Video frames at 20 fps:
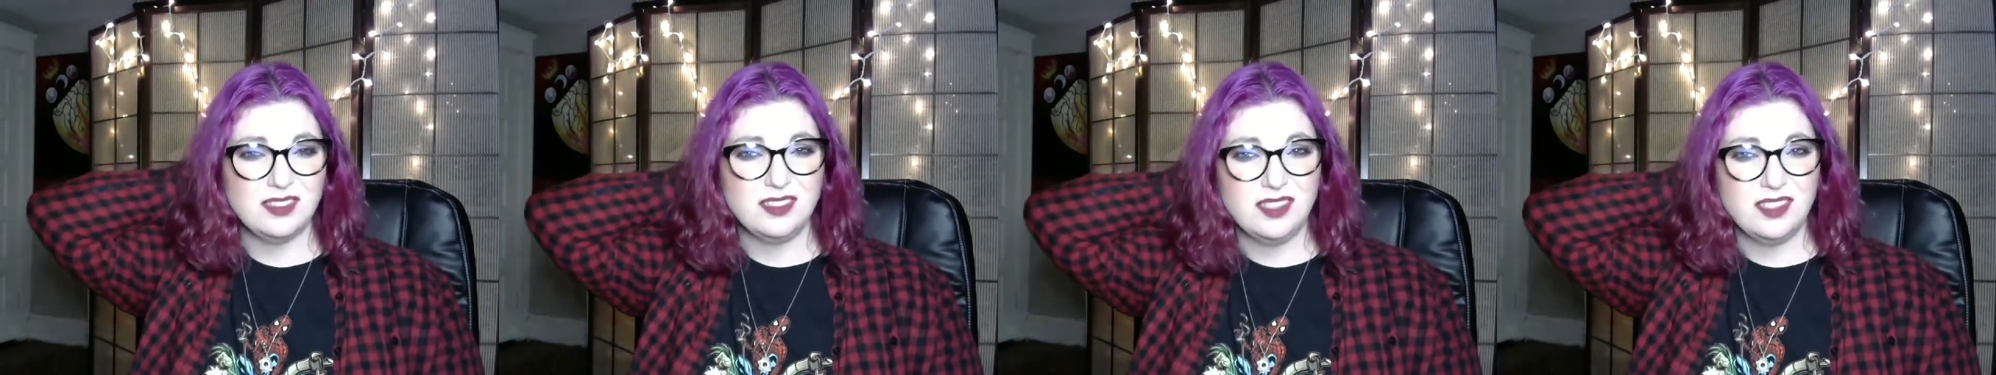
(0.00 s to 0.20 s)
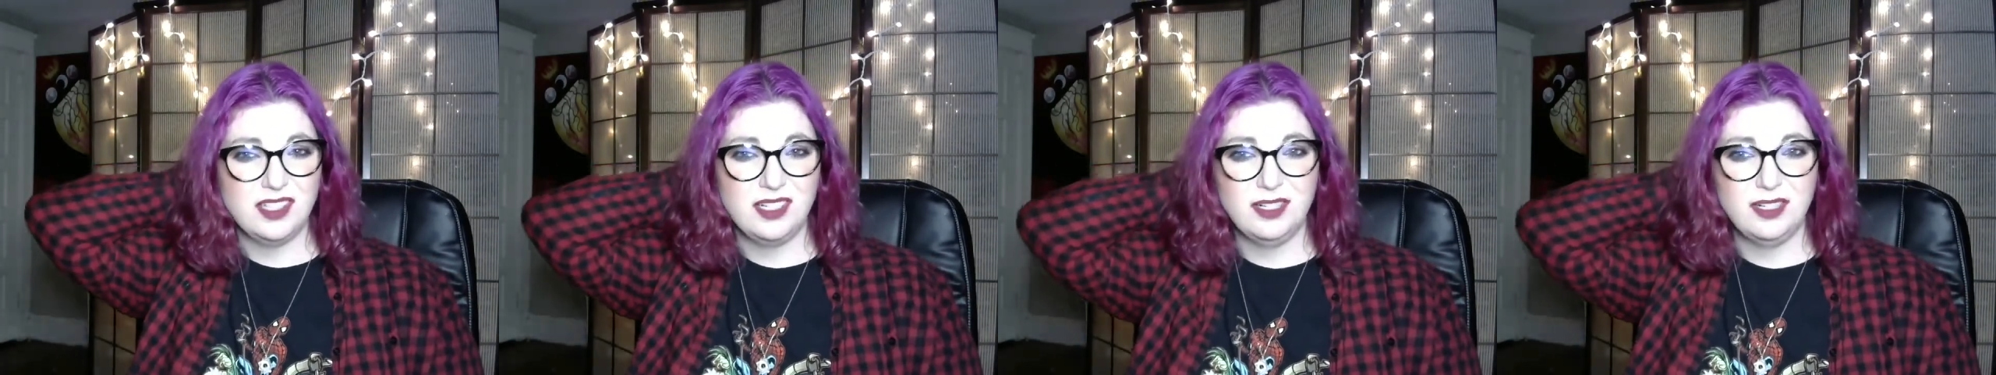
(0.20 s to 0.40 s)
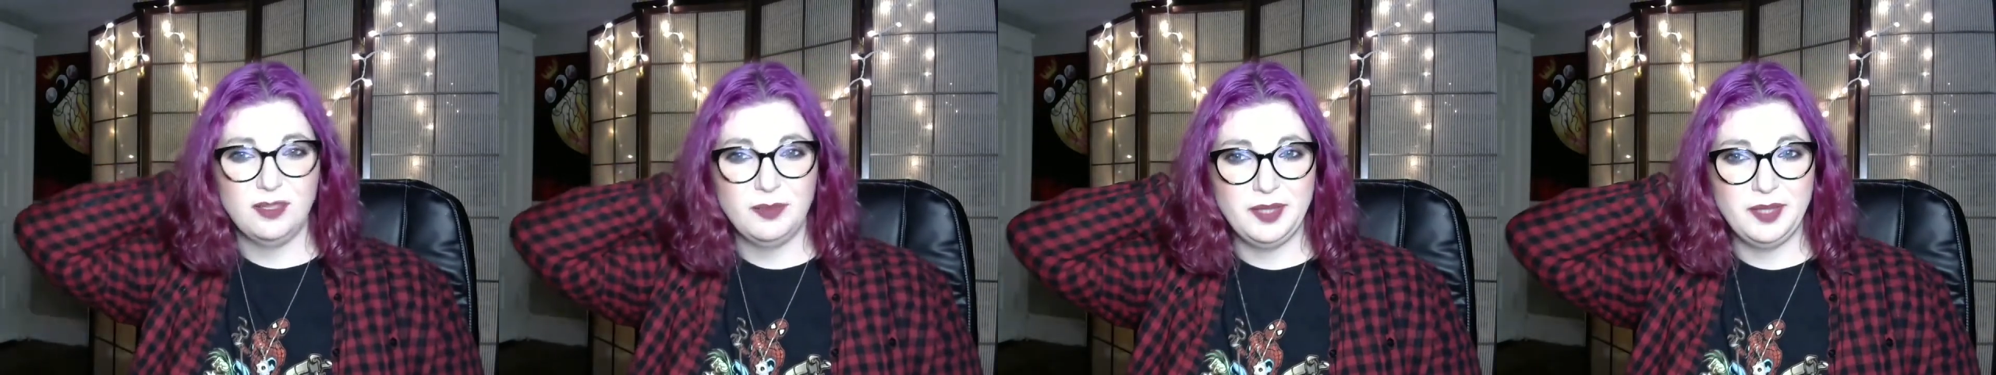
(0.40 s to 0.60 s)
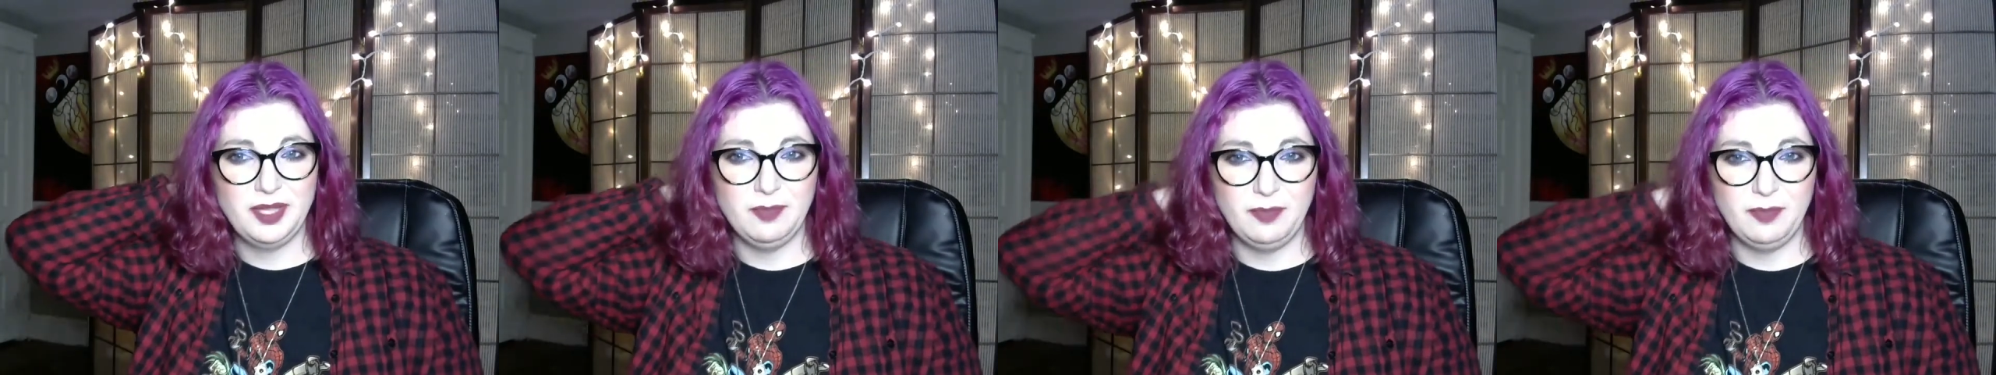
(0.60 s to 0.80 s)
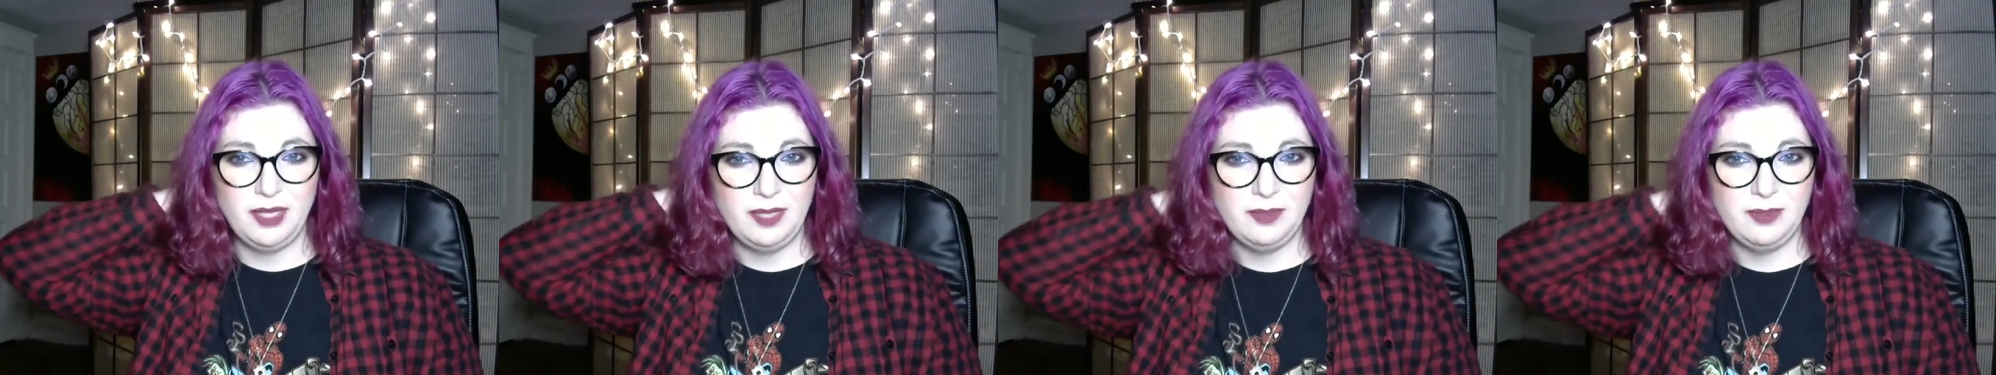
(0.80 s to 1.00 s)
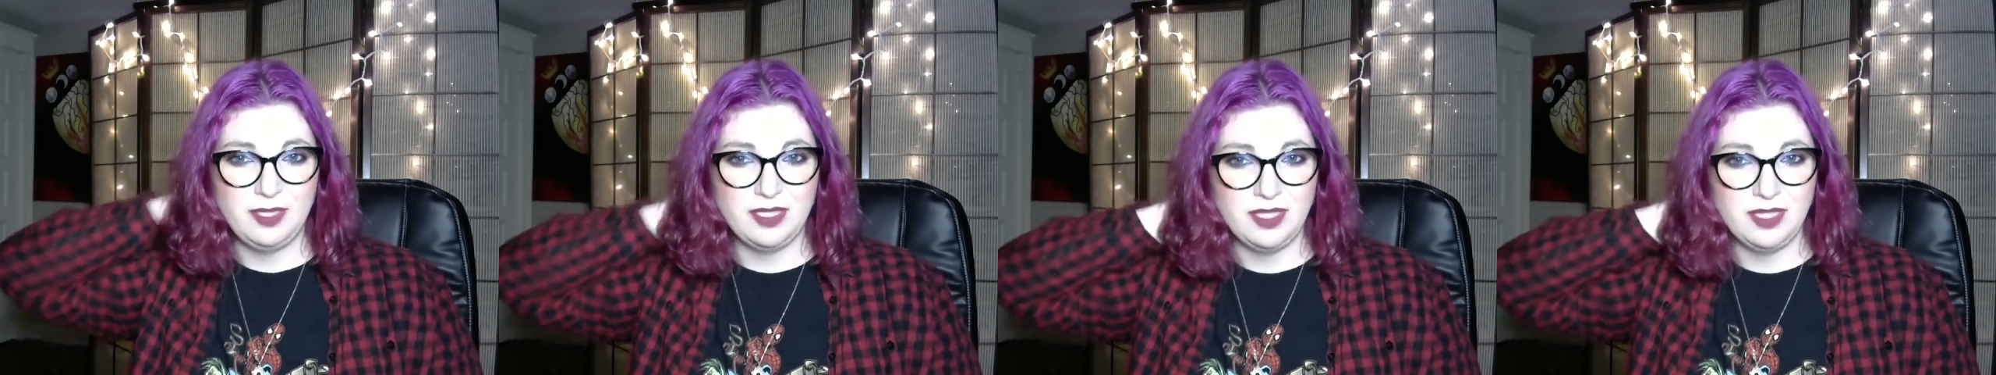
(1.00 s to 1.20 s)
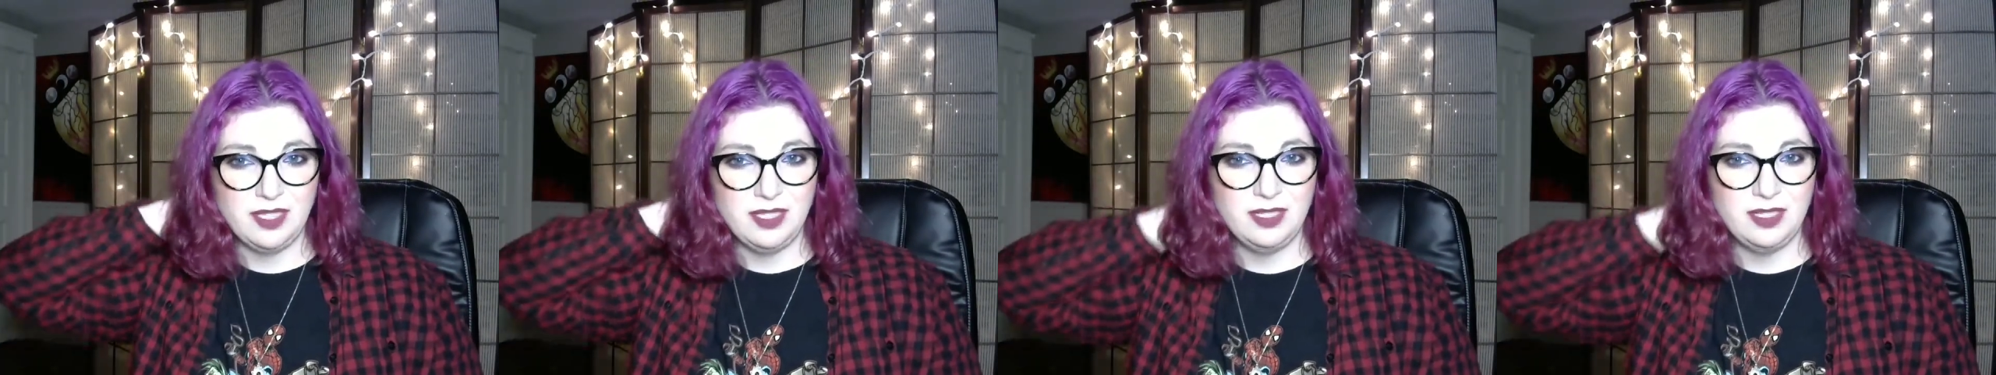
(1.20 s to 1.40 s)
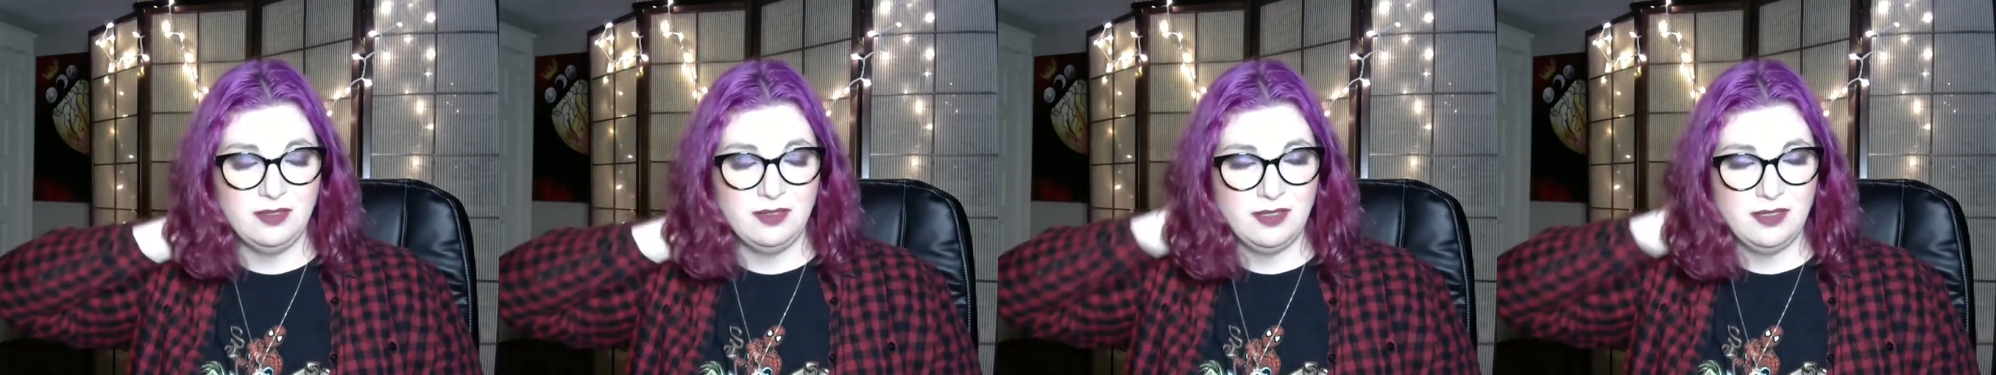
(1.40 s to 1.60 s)
gotta go put the baby to
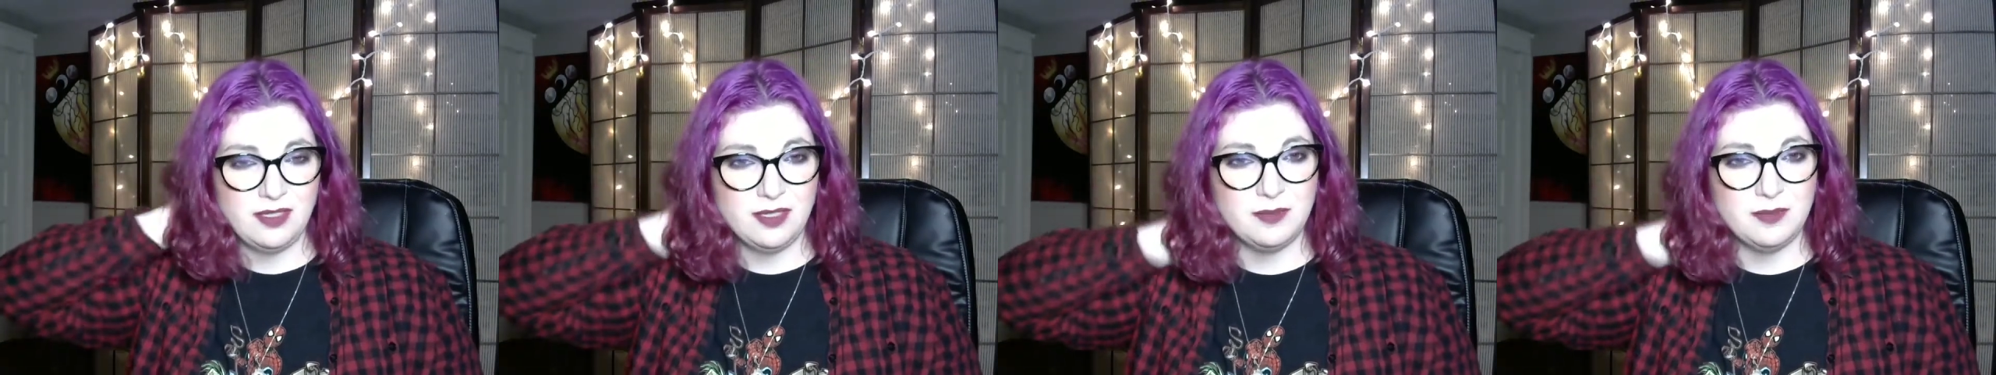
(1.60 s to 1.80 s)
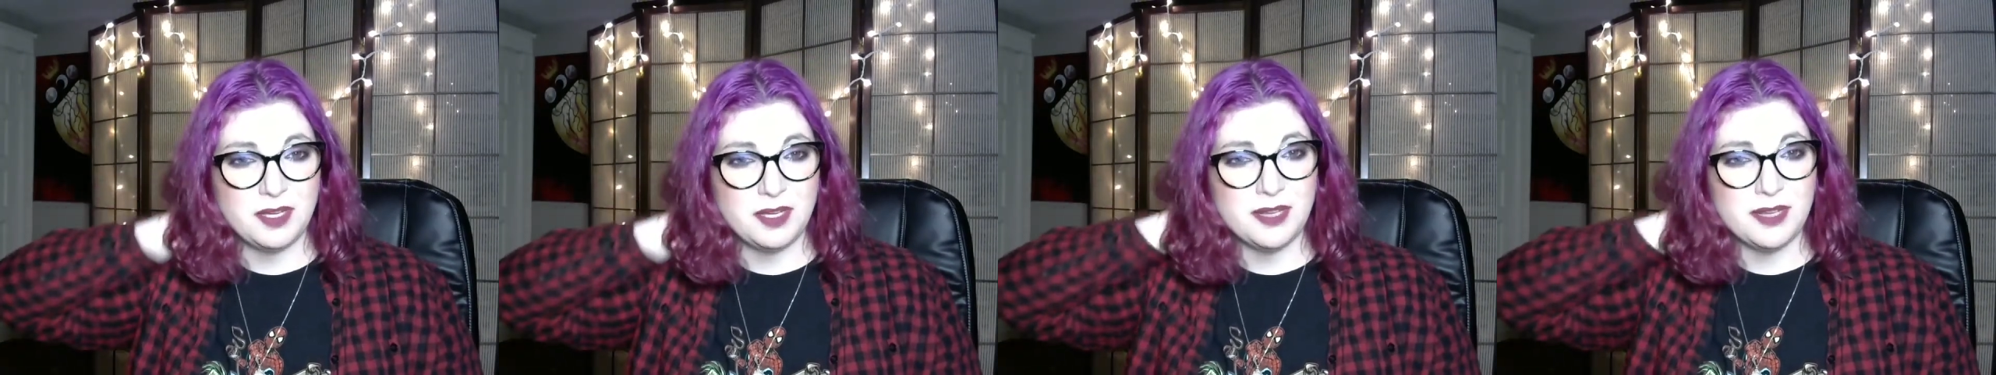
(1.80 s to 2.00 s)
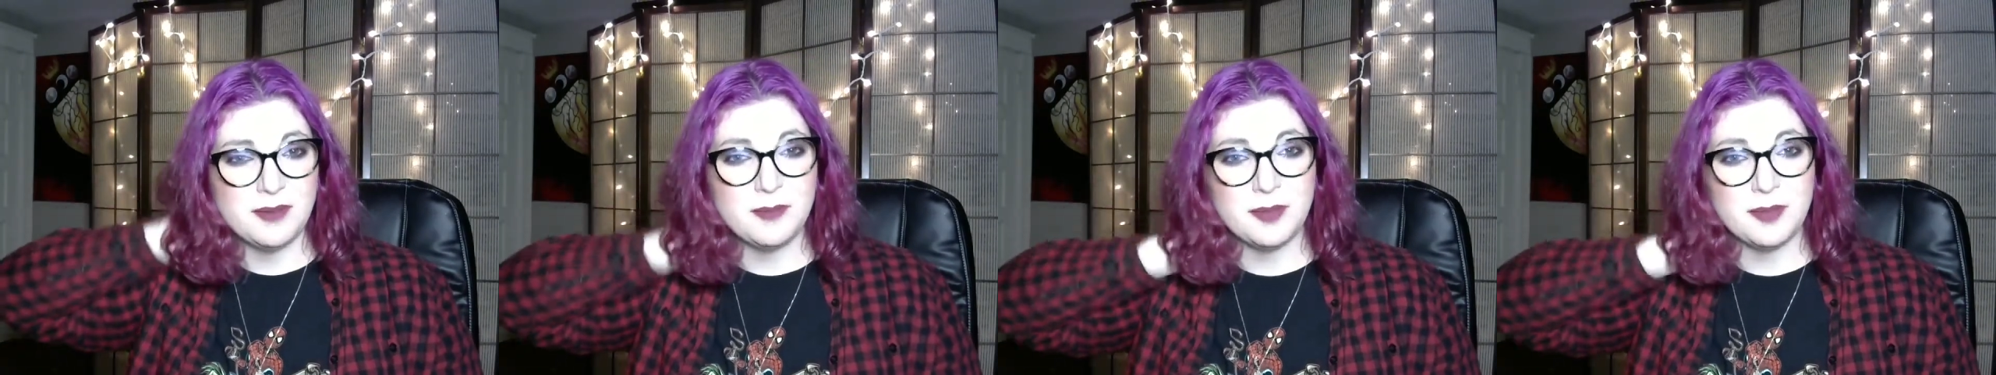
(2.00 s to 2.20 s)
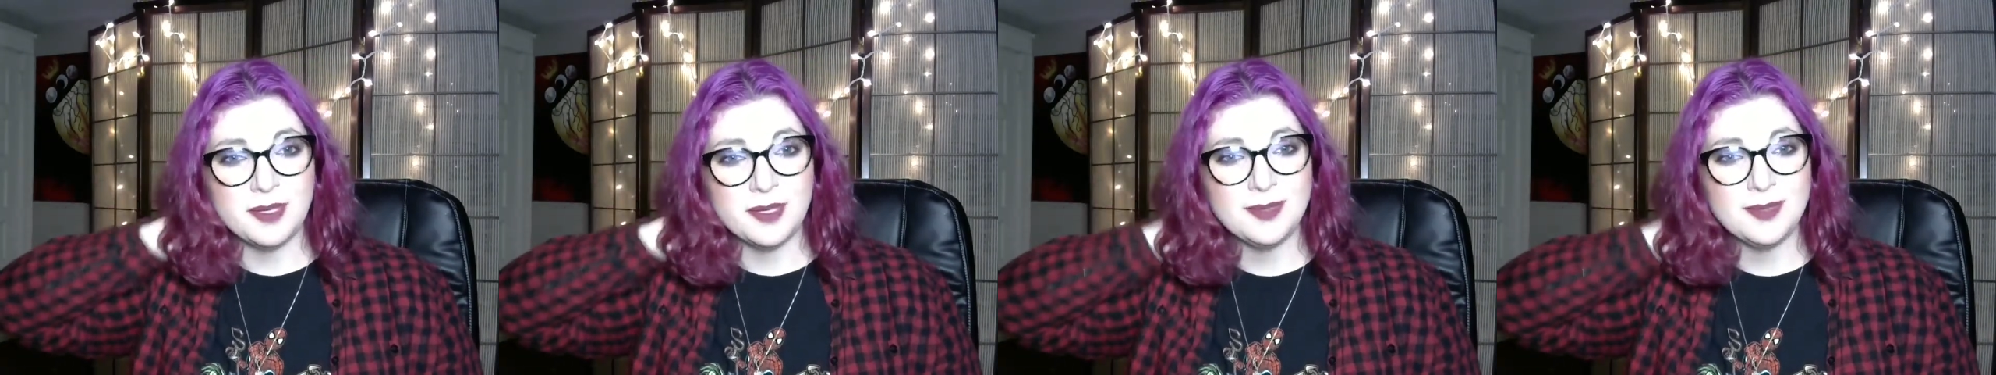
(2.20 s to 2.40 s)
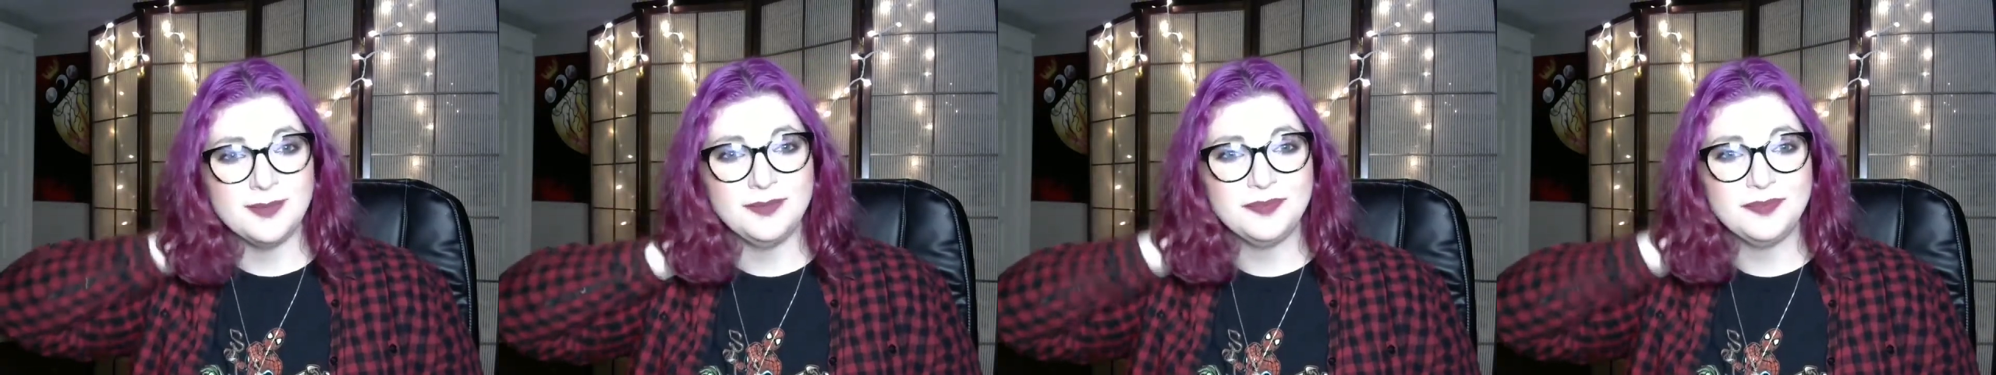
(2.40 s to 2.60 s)
get to bed, but